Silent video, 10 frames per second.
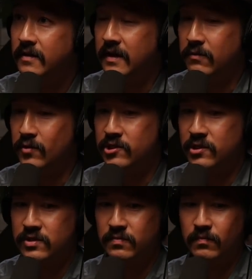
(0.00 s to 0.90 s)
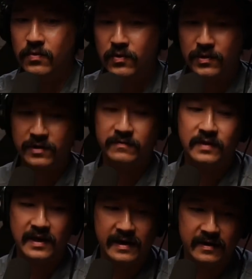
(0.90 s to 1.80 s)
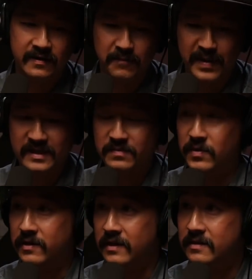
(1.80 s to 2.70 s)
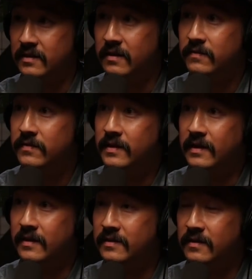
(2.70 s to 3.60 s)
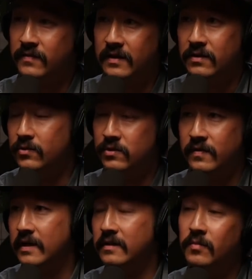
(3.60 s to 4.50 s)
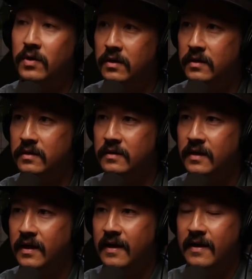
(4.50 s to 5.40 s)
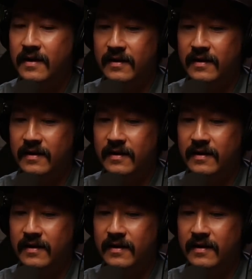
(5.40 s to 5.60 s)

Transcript: It uh-huh. was just more of like mass market stuff, like stuff that you would just find in the mall, hmm.